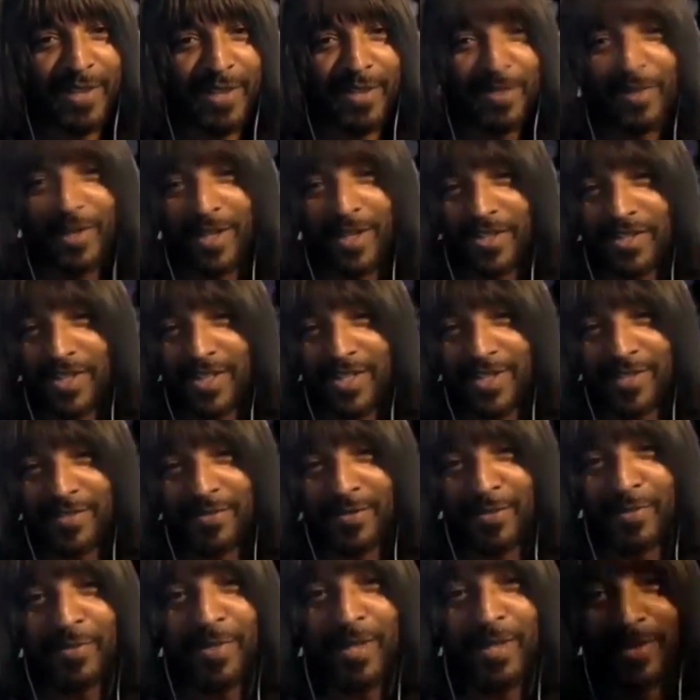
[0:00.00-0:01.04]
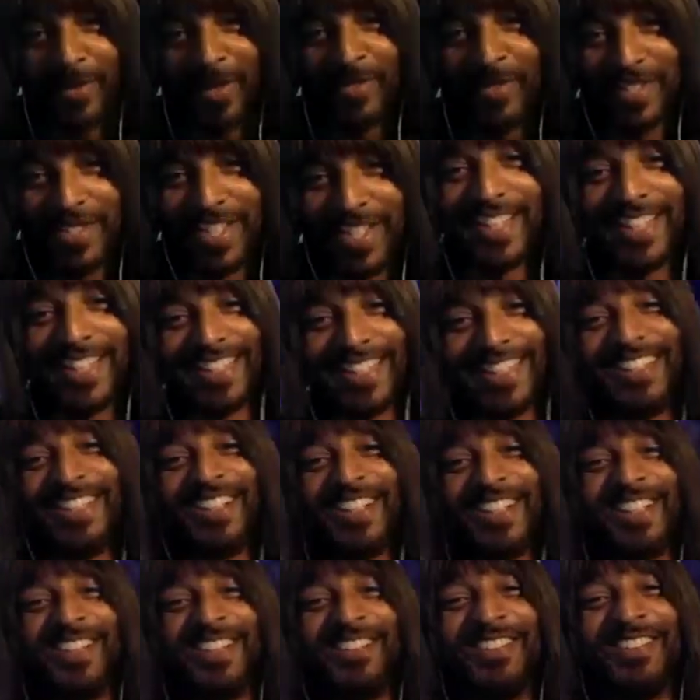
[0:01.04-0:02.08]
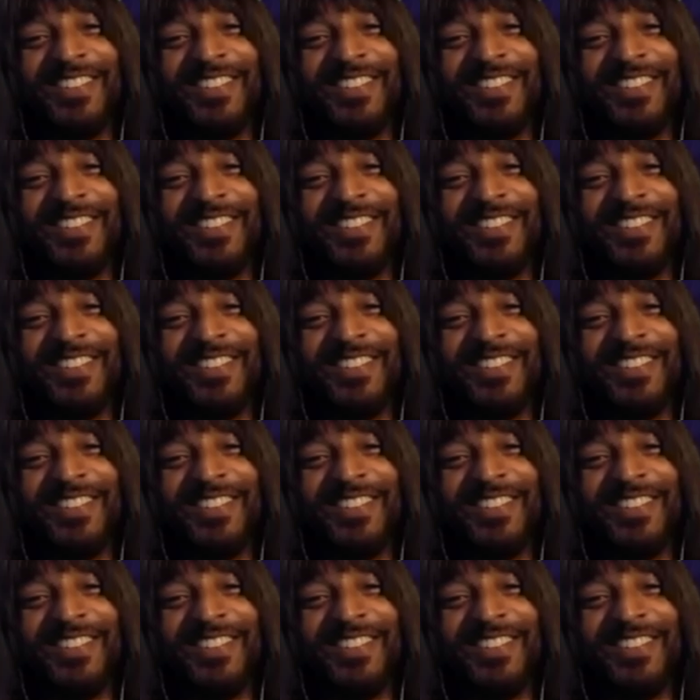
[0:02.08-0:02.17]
to Michael Jackson for me when I was a kid. You know what I mean?